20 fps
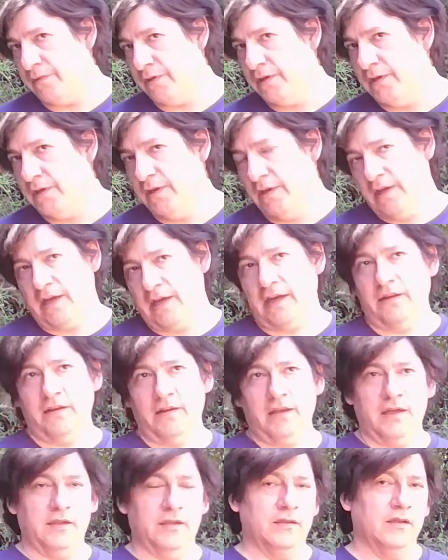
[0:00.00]
and
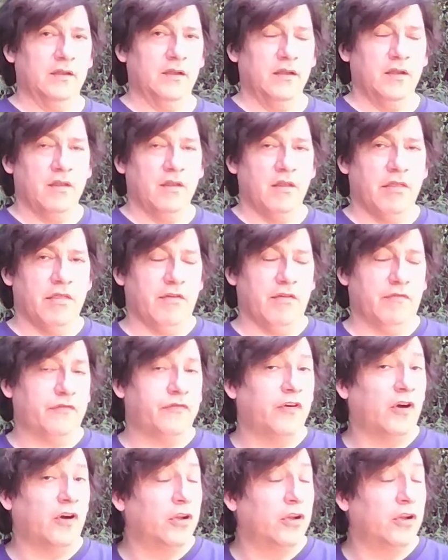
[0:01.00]
then the following